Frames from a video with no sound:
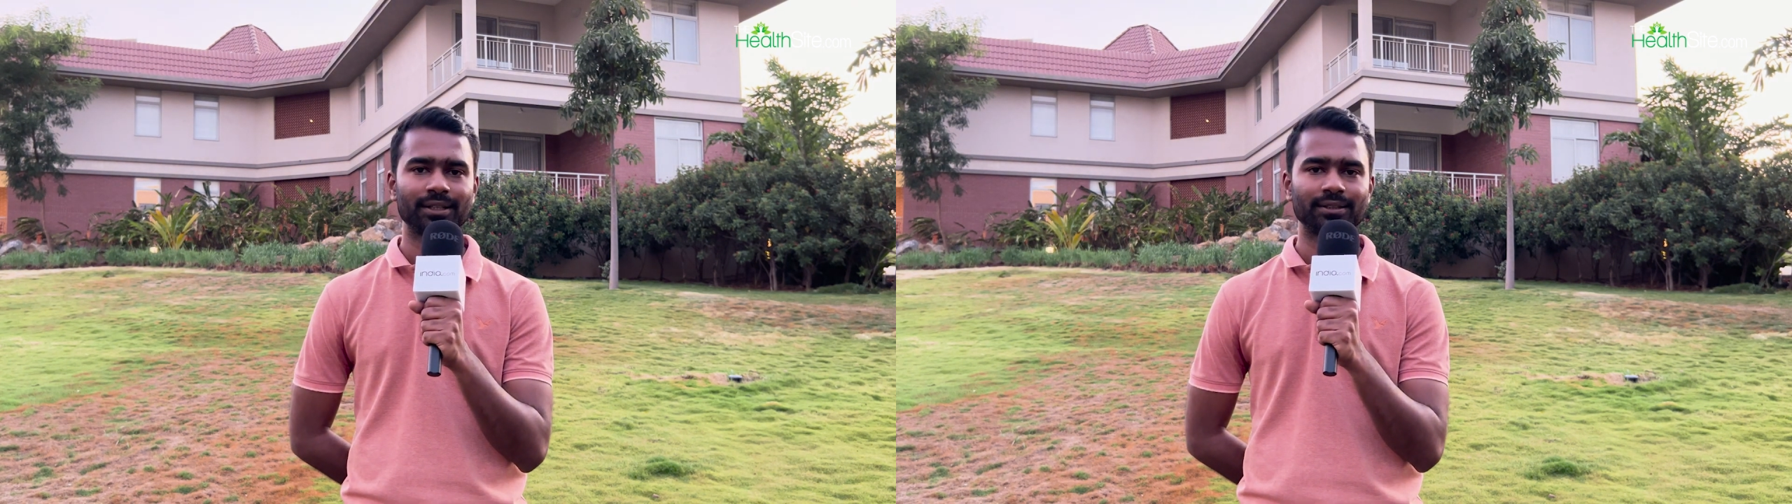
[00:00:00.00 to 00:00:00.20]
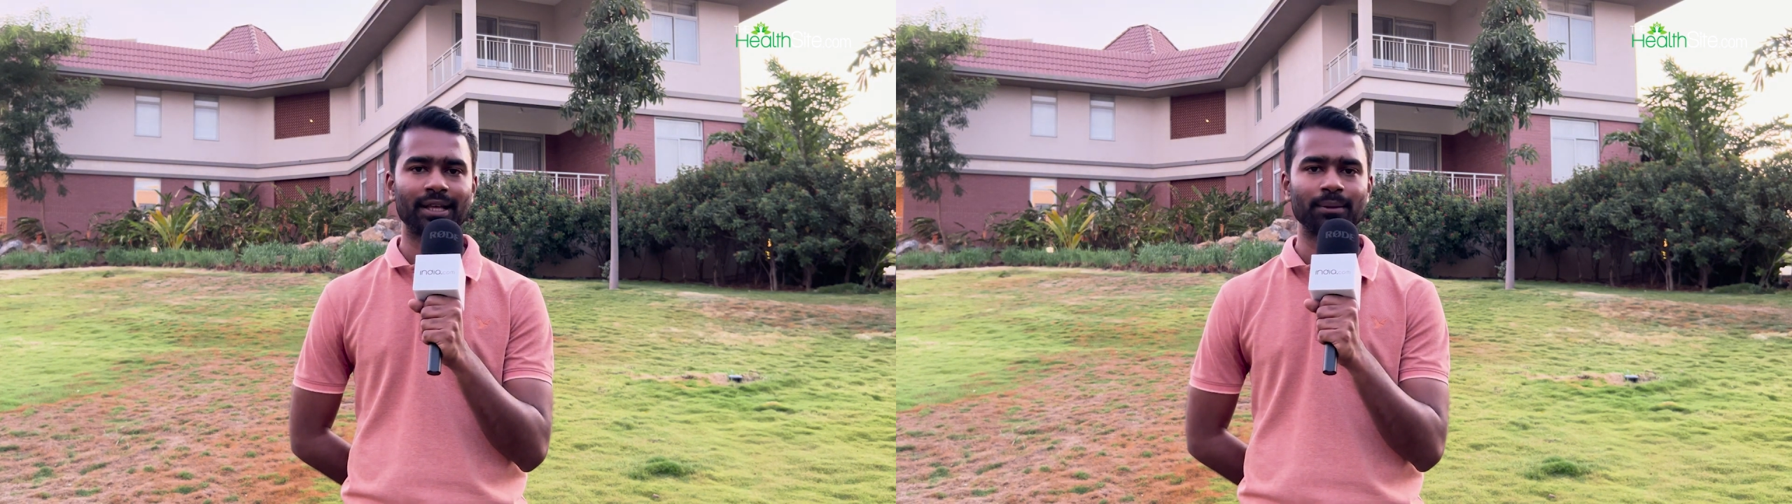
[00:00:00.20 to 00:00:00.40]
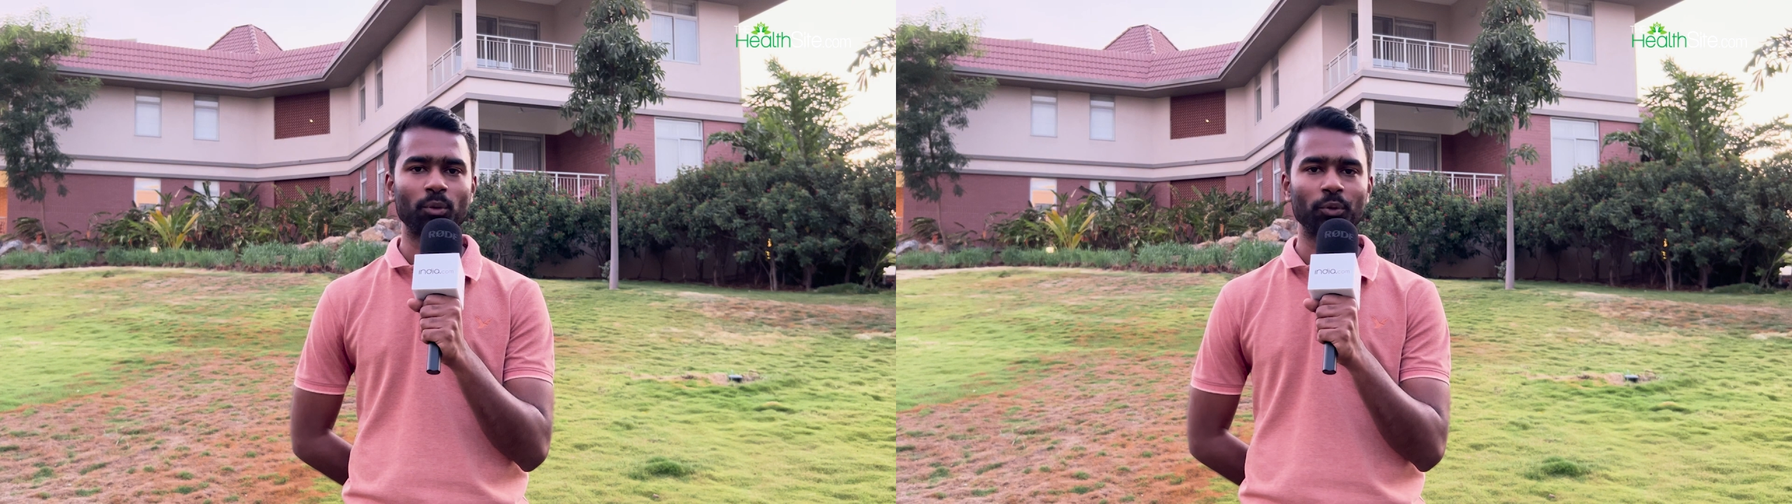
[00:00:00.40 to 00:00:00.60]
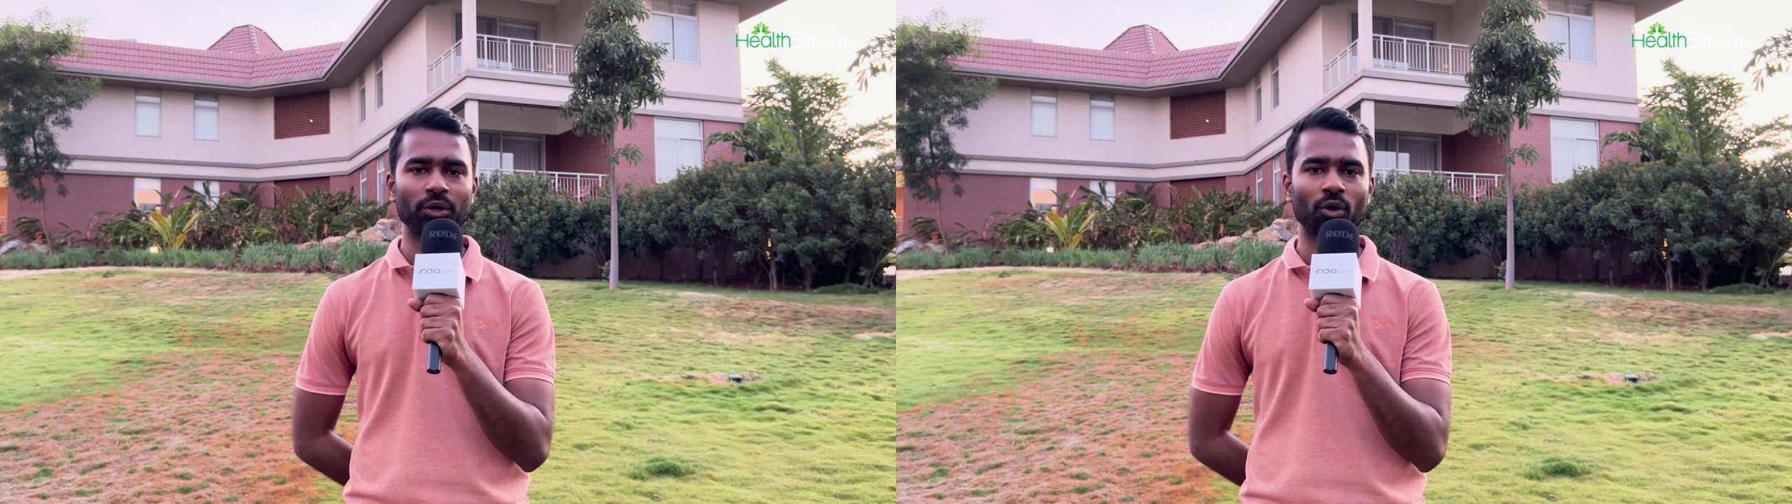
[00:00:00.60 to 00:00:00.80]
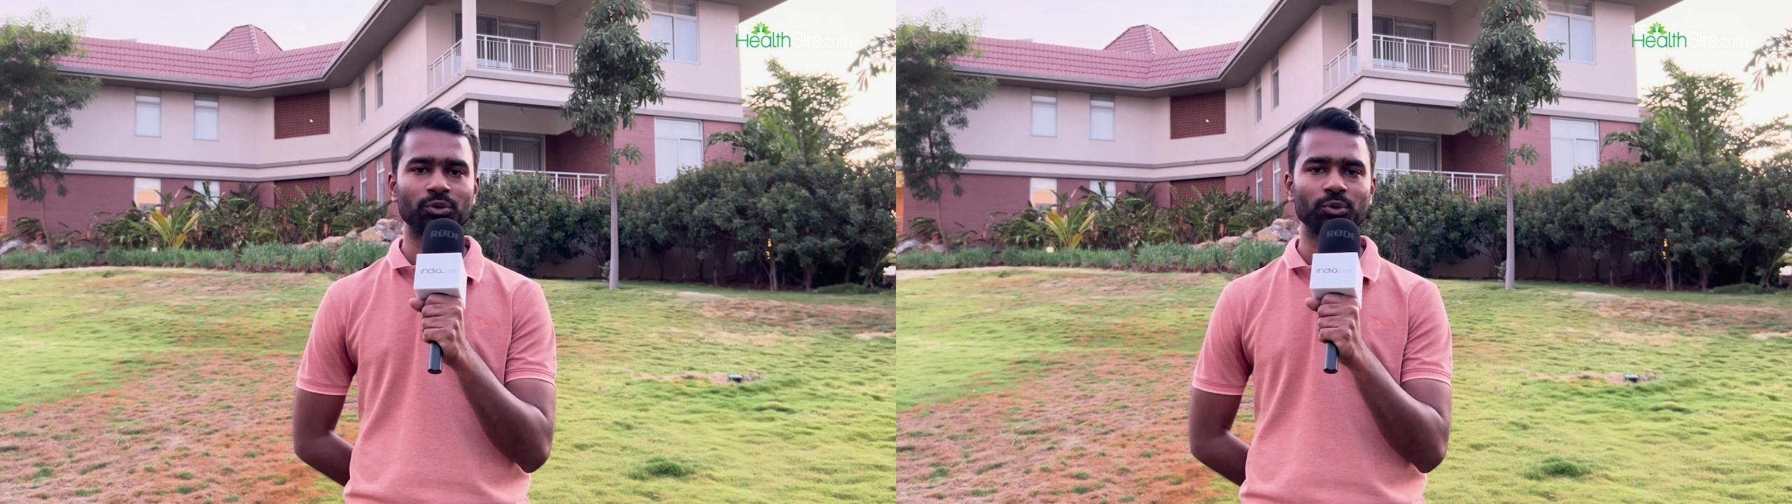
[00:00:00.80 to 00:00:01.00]
then moving
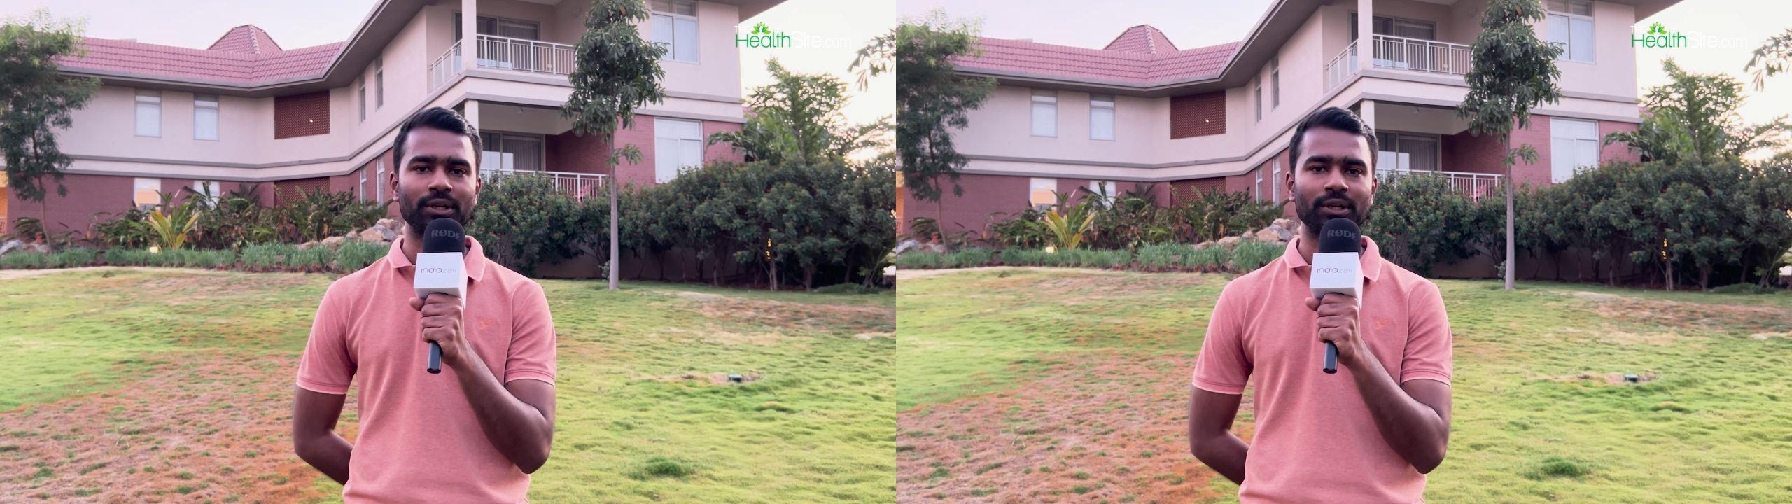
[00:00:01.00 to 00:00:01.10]
on to